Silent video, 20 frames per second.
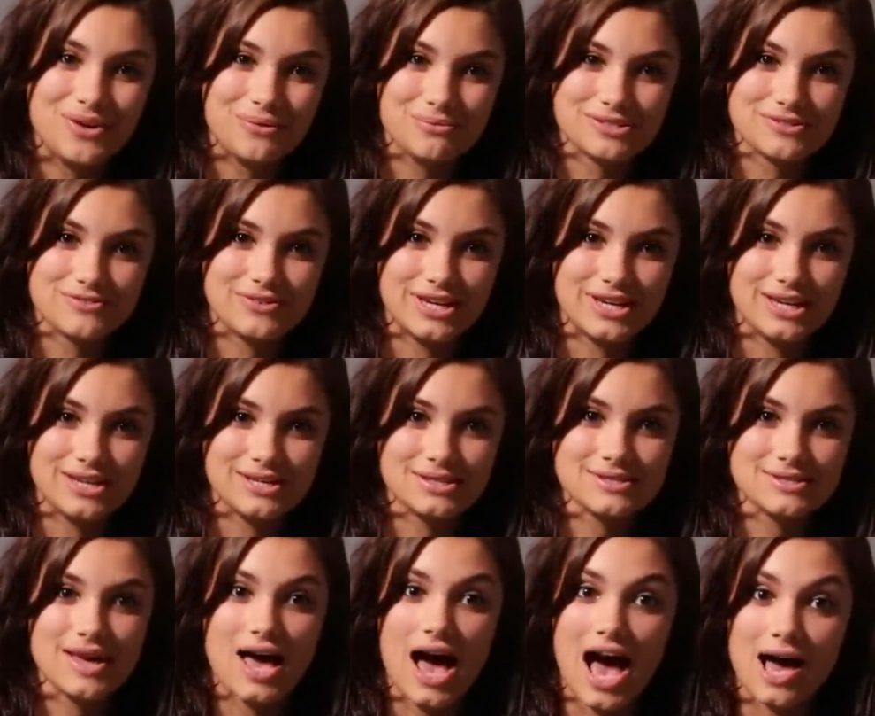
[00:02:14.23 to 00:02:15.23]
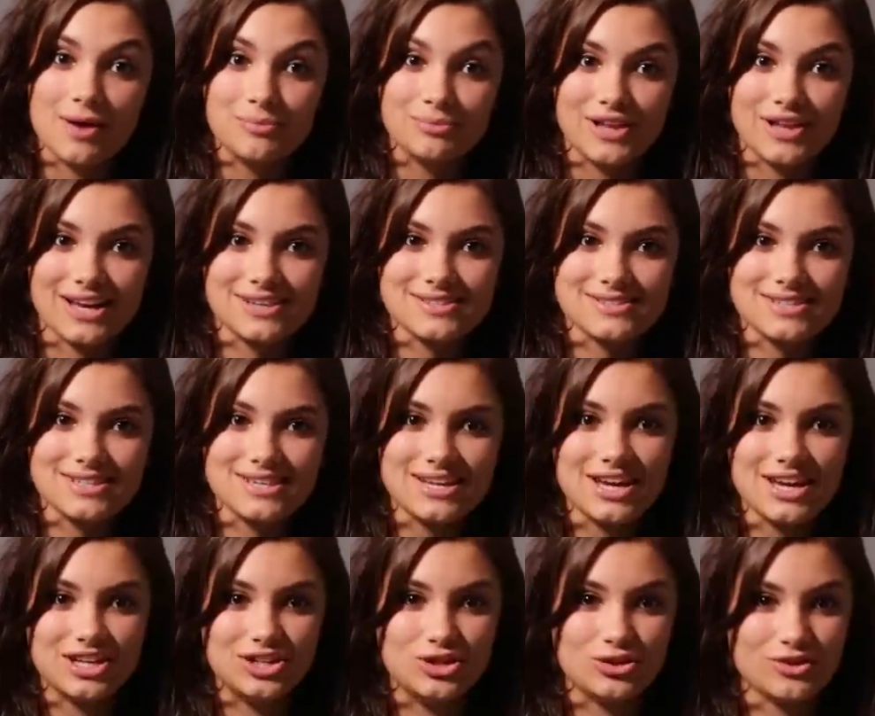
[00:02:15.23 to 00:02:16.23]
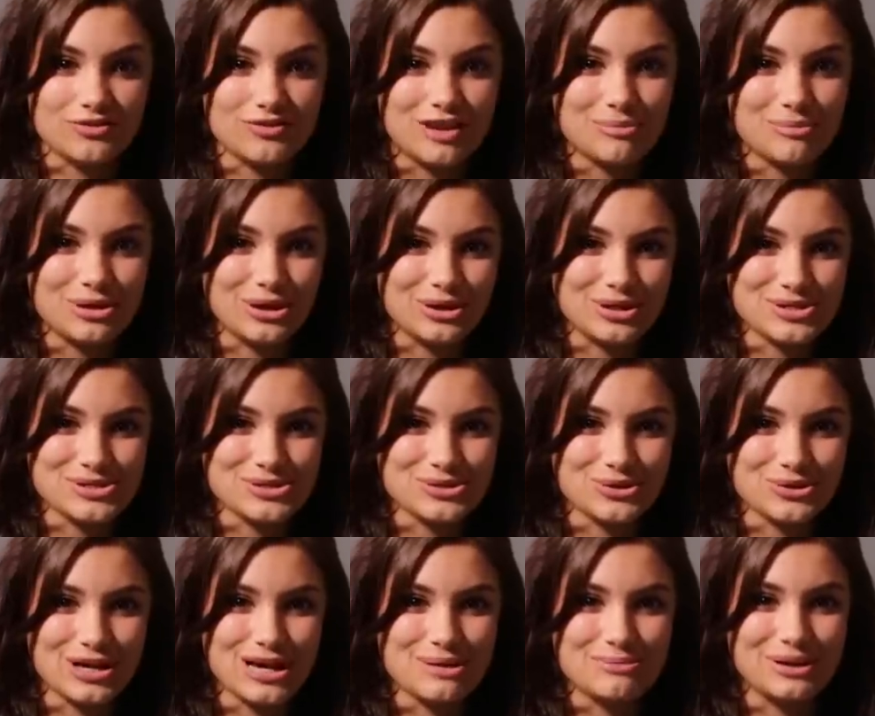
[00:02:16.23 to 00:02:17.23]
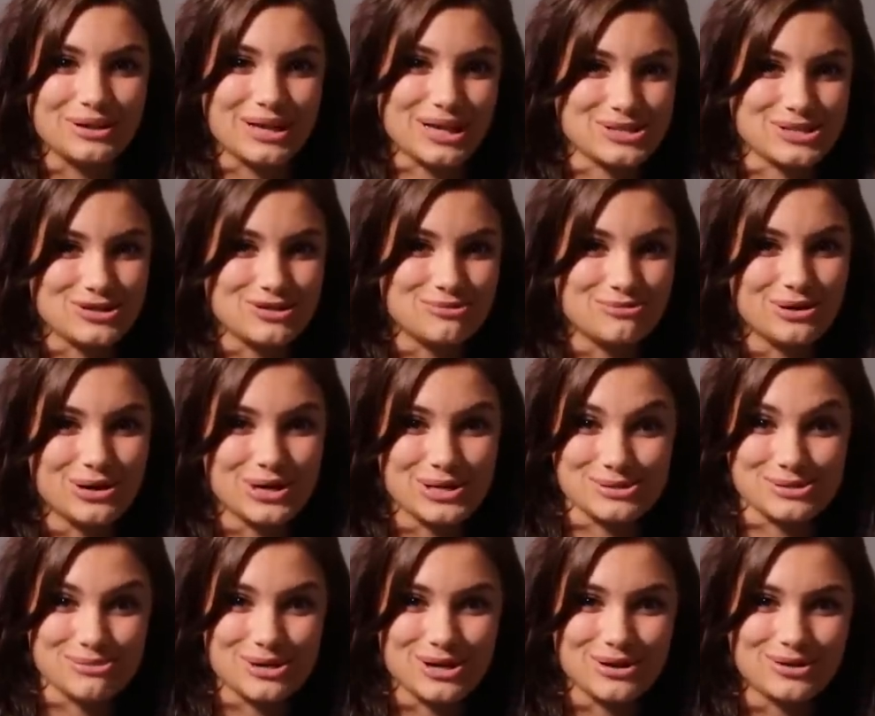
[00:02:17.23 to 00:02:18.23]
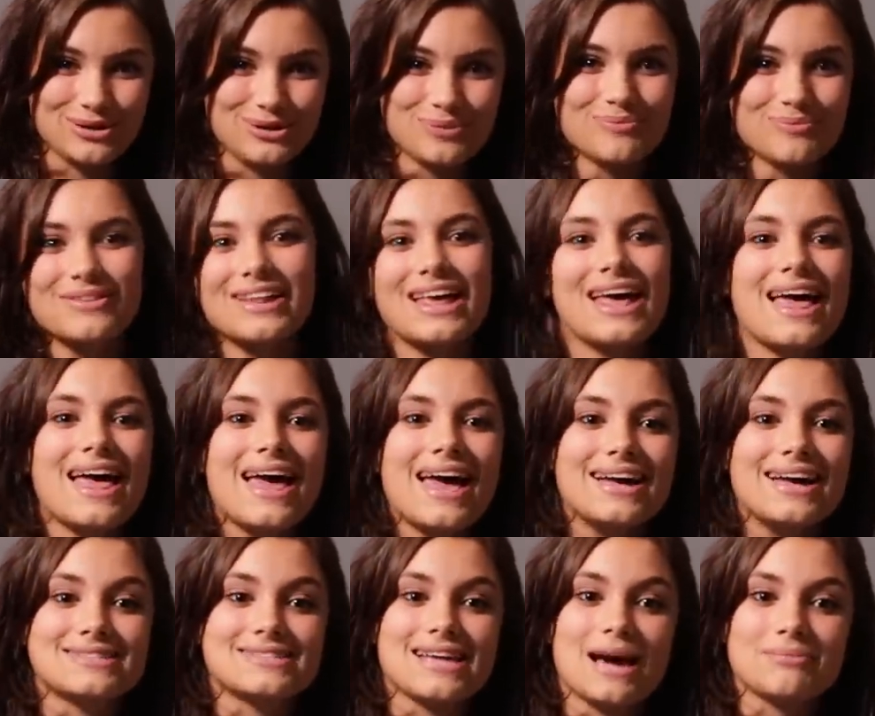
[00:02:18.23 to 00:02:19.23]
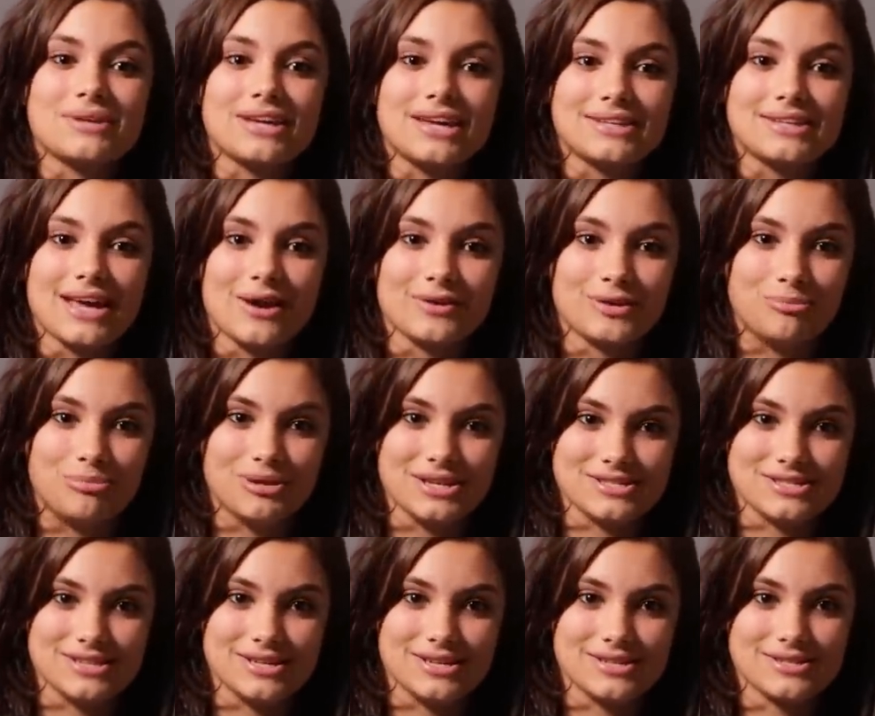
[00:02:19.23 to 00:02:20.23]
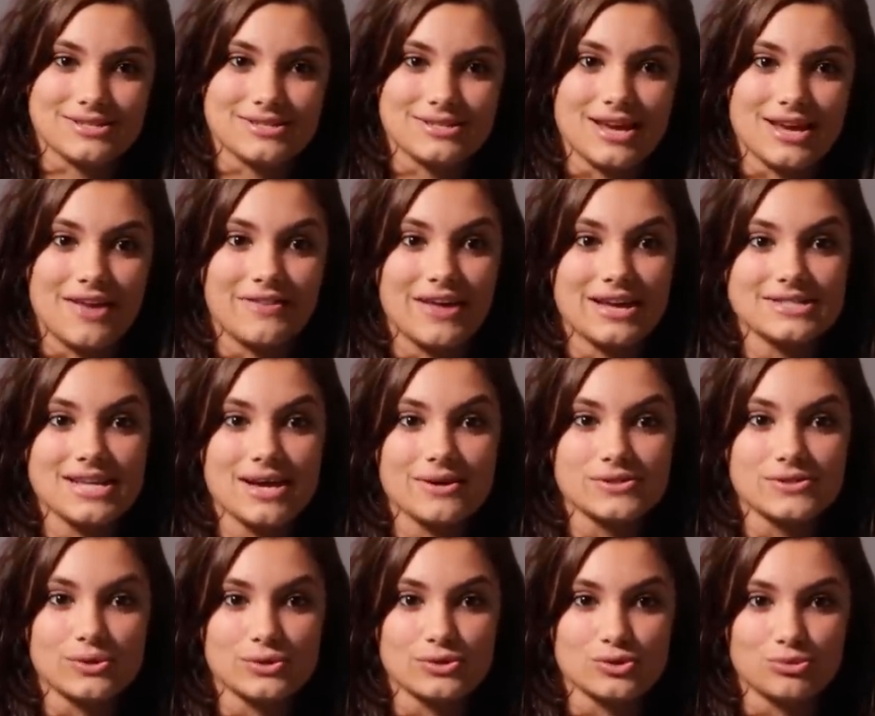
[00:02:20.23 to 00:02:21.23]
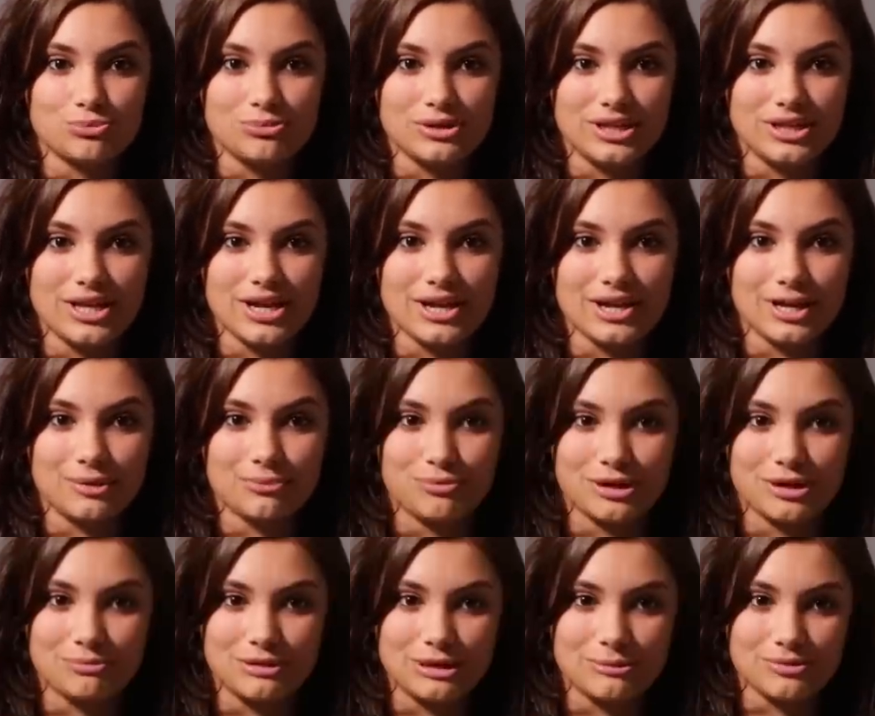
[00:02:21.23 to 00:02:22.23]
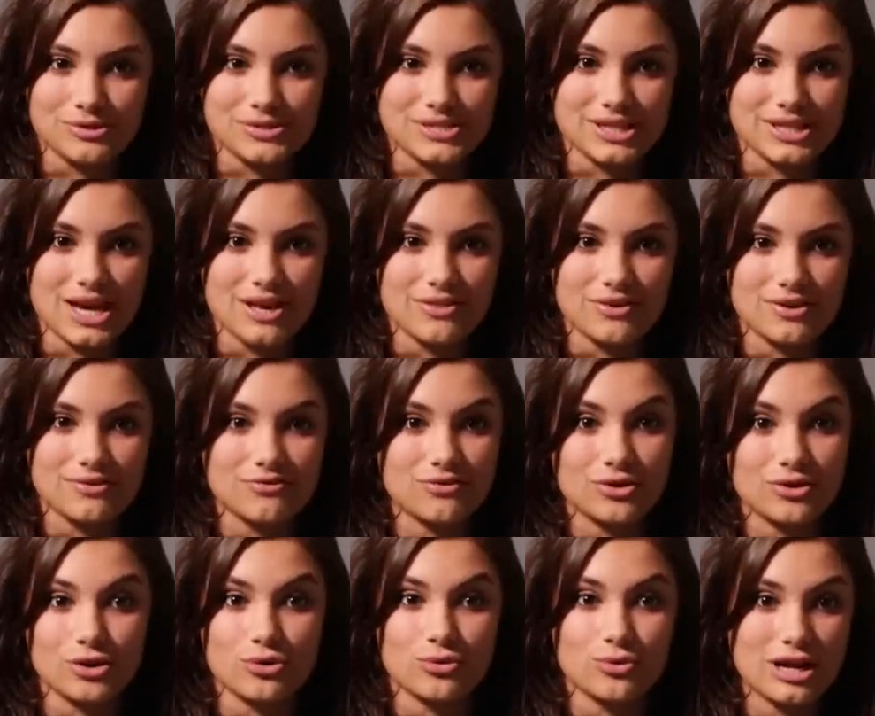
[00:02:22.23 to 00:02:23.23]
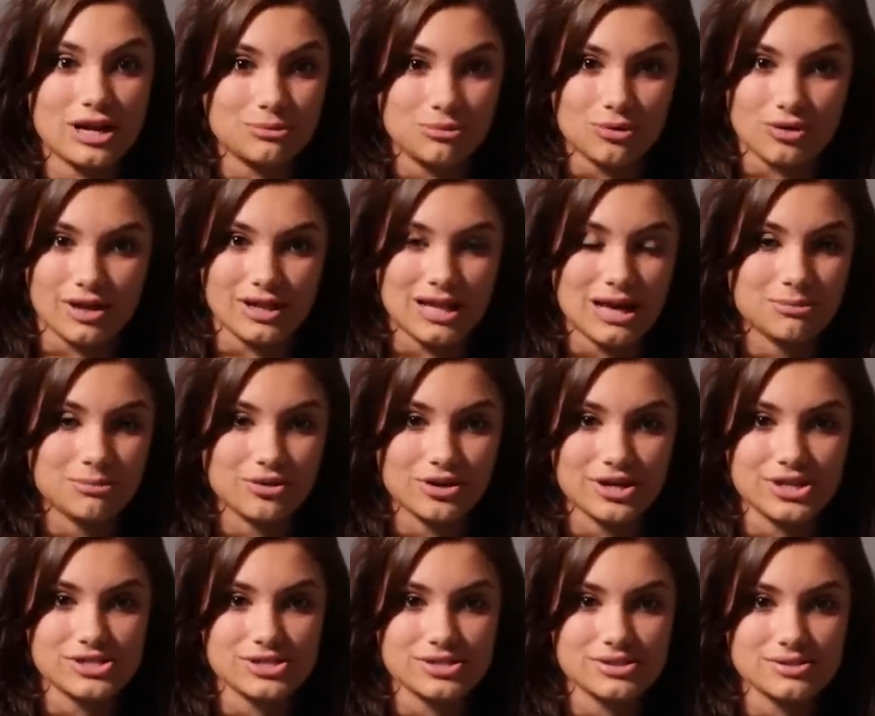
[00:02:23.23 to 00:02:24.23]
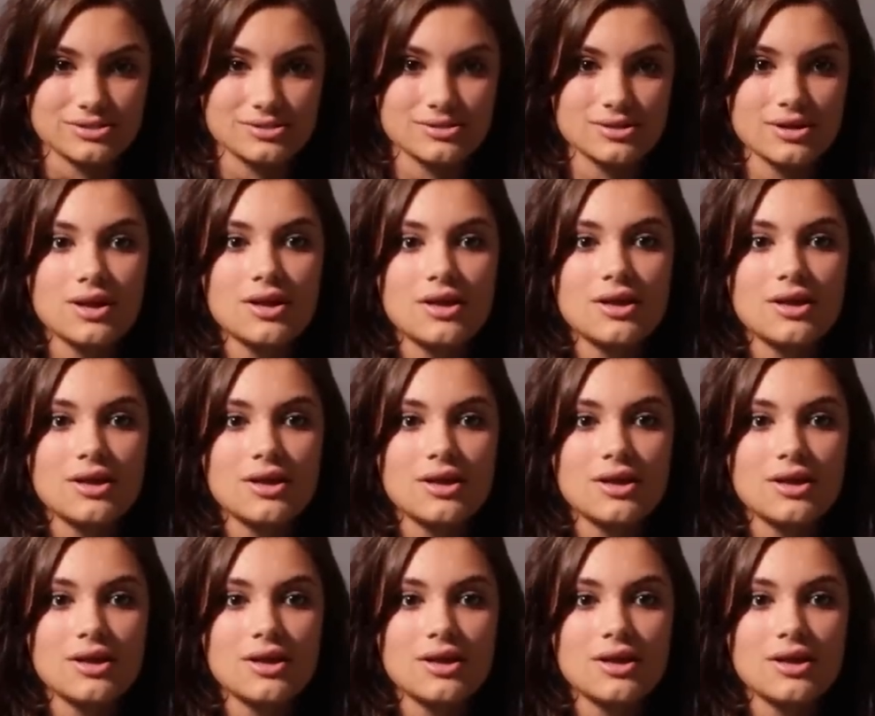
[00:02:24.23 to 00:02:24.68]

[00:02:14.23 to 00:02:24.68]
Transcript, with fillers: Films fans, I'm Lexi. You can find me on Instagram at Lexi Ramirez Model. It's time to get down to business, and that's how social media can bring people together for incredible collaborations.